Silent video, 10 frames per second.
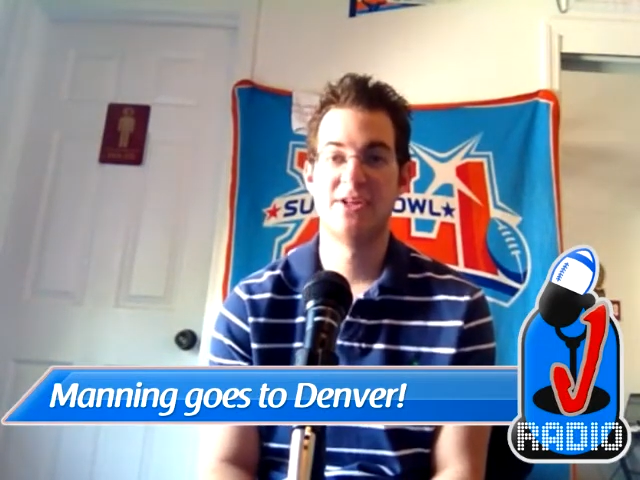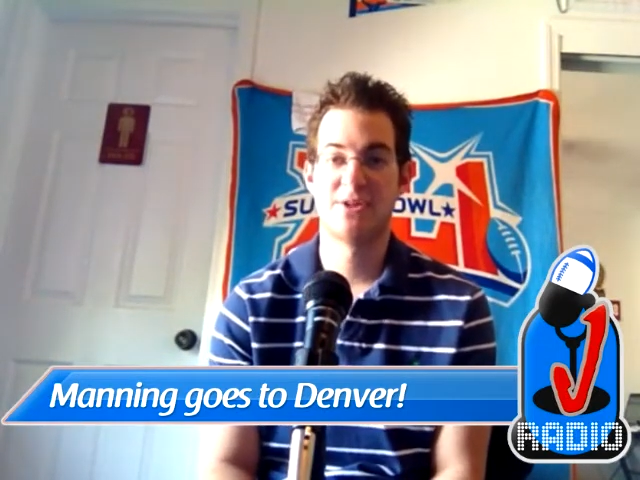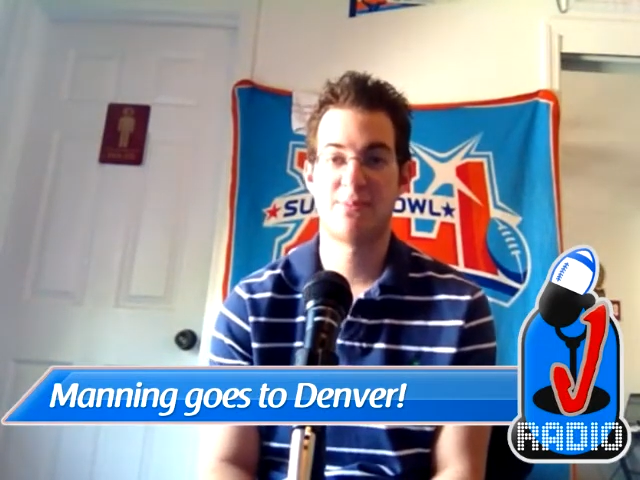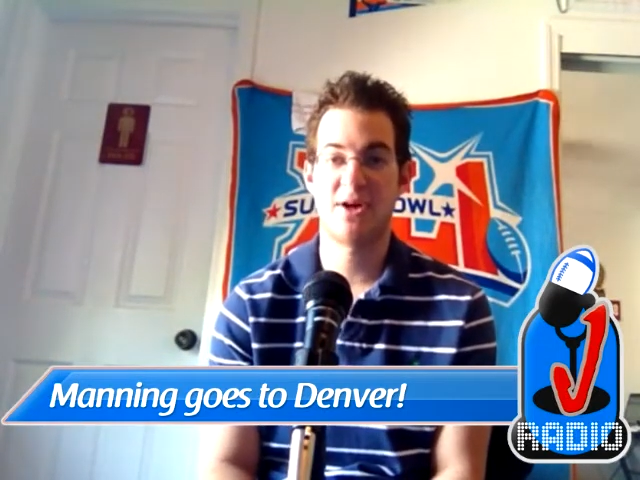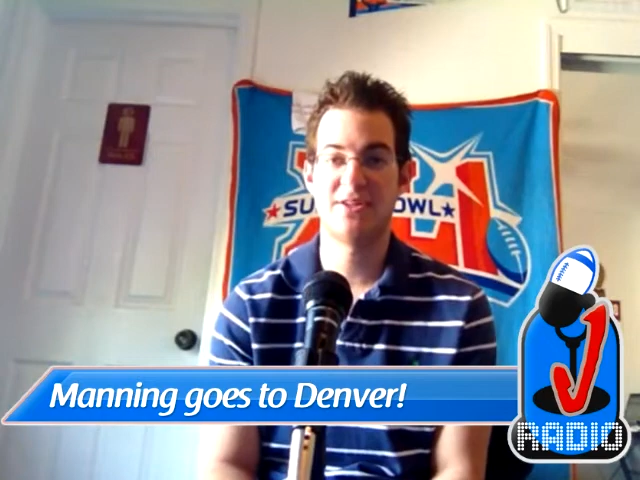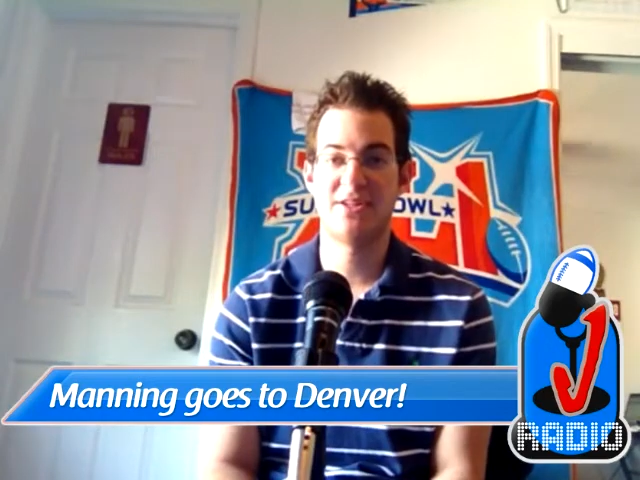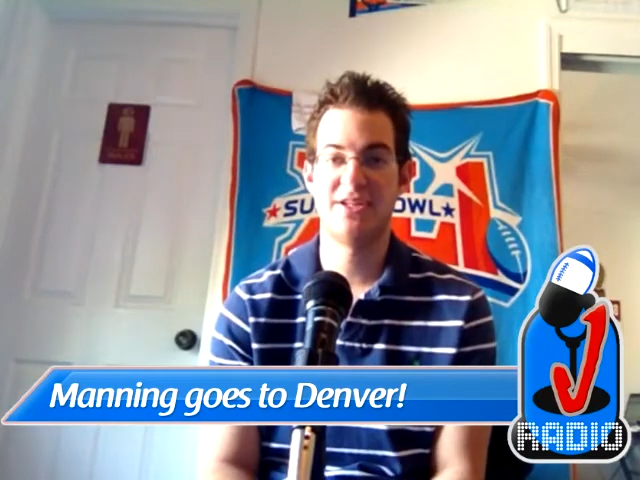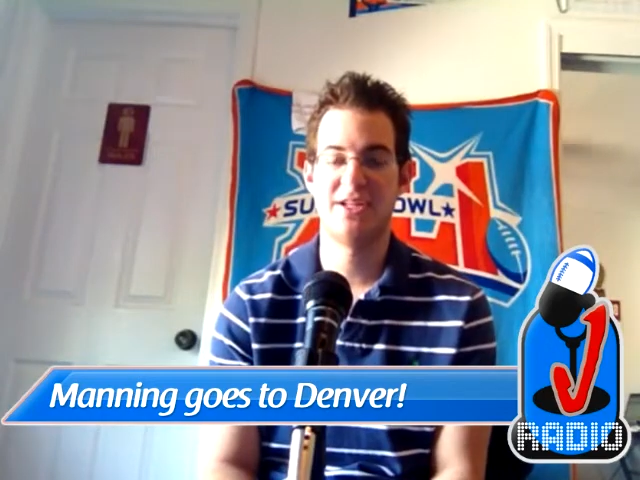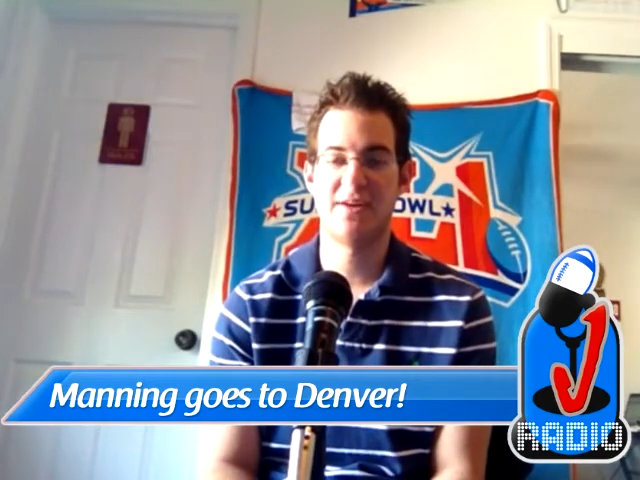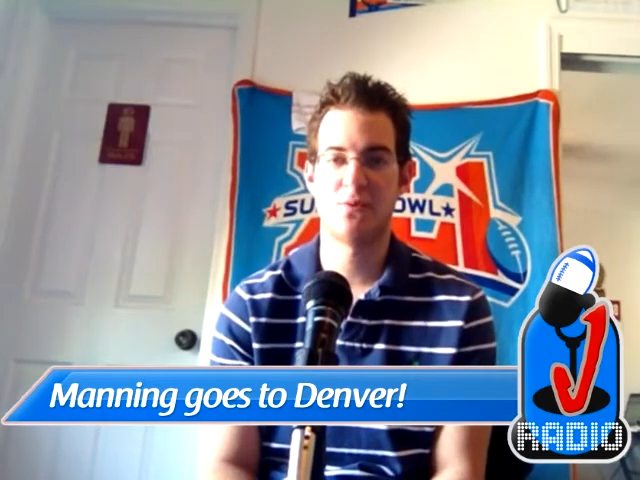Surprisingly,
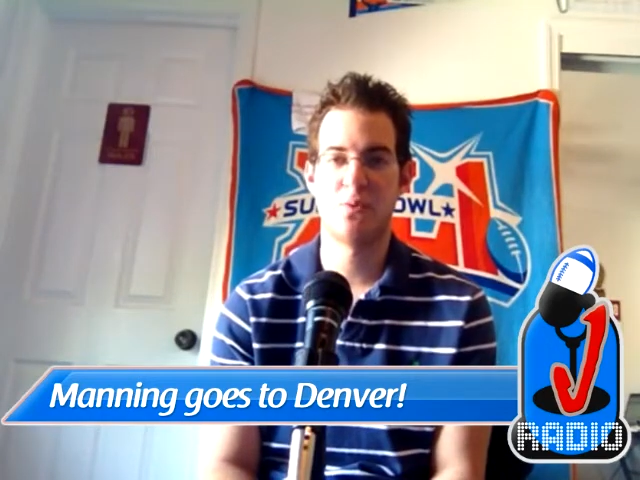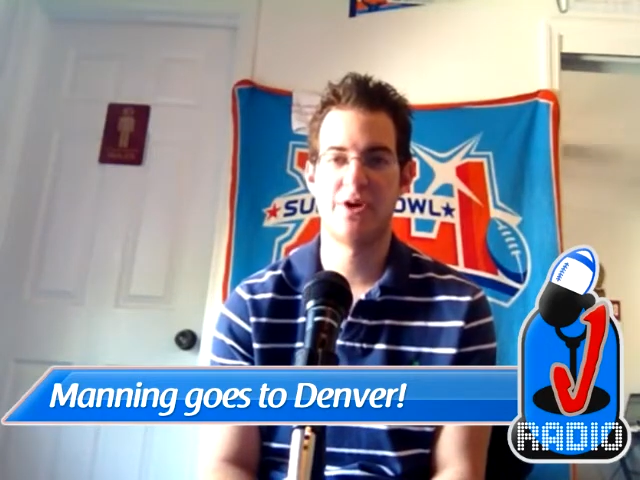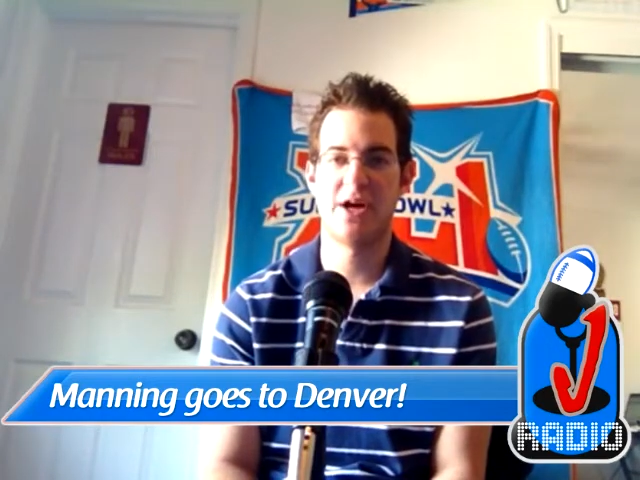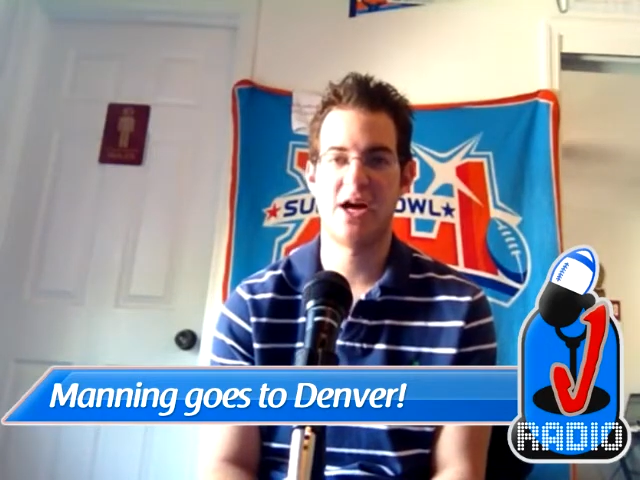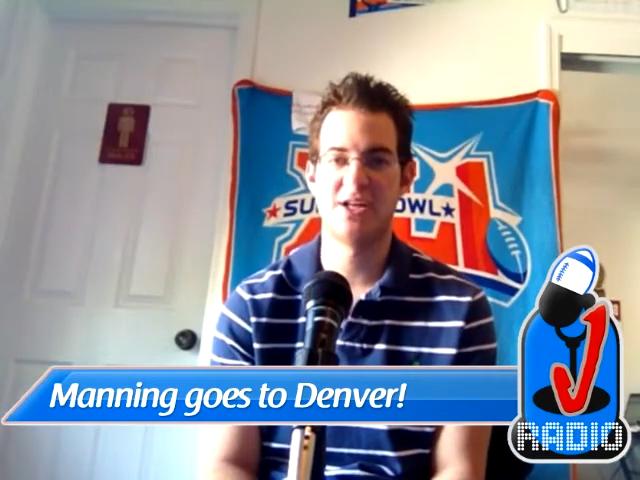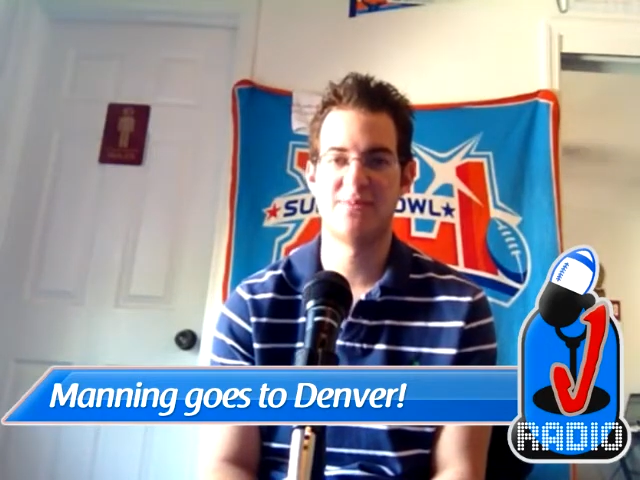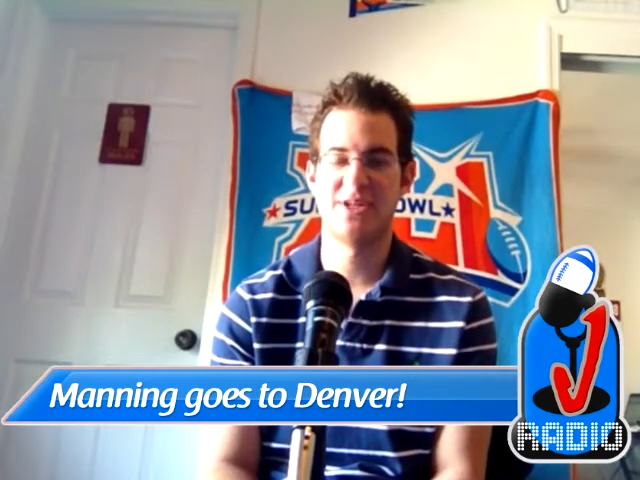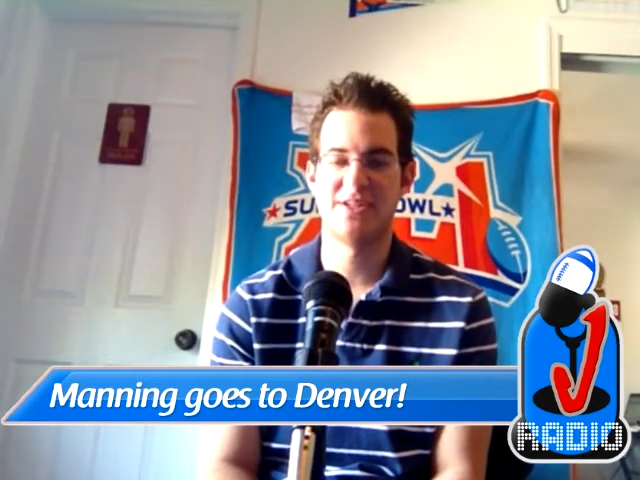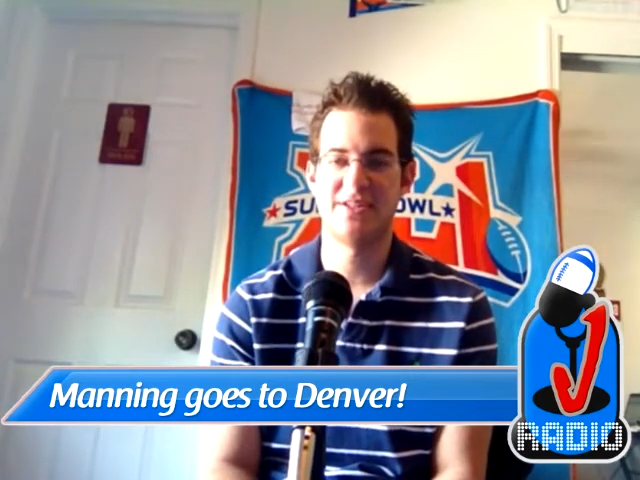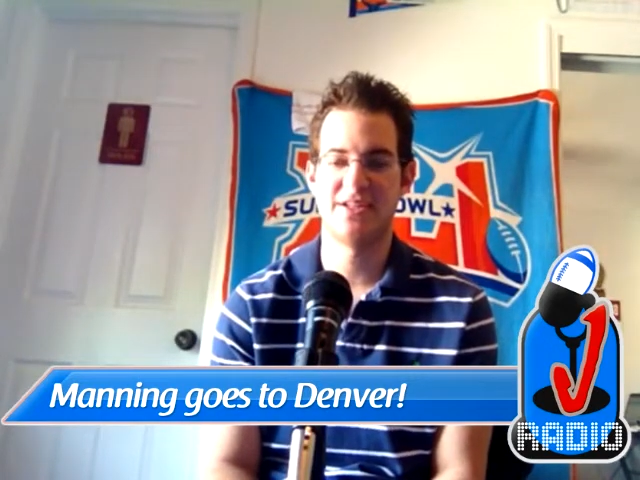he never won a
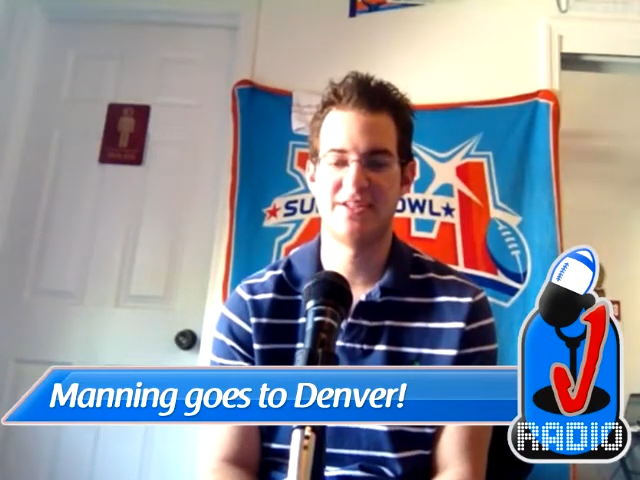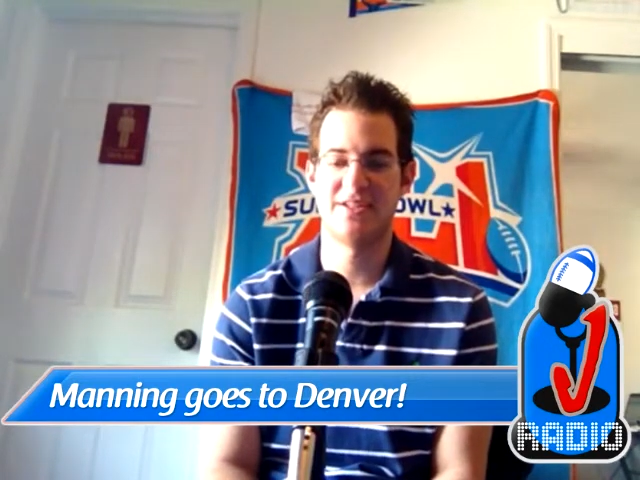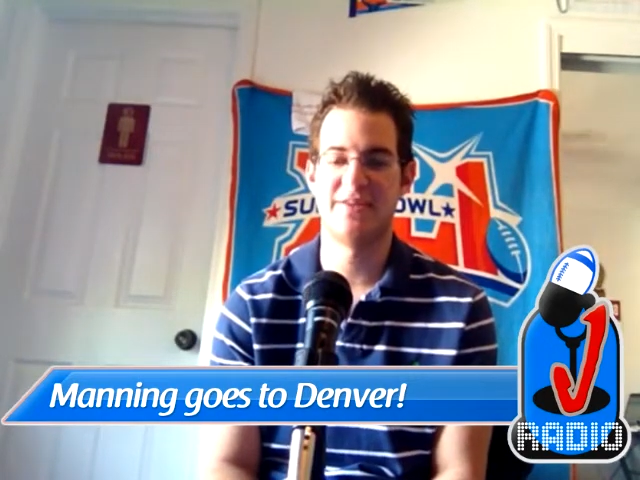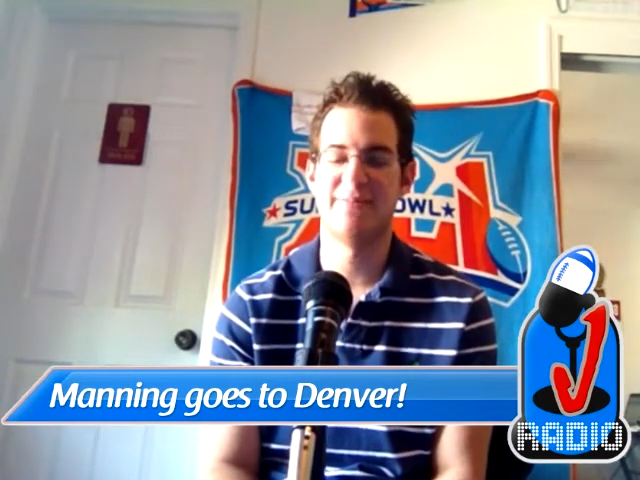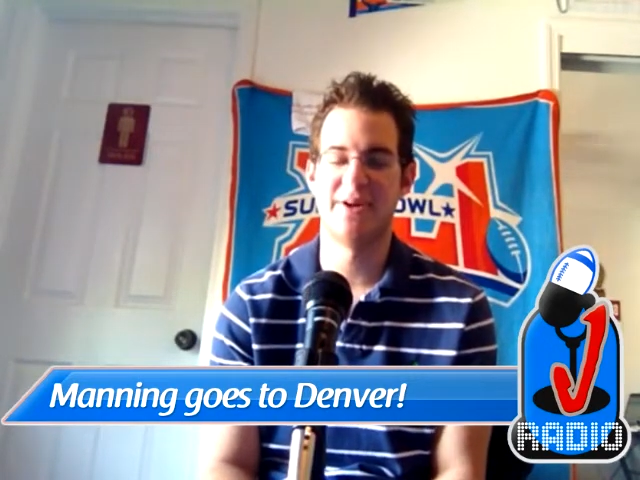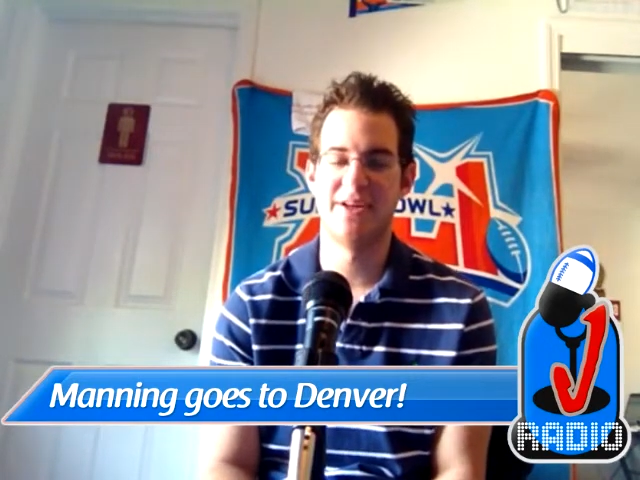Heisman at Tennessee,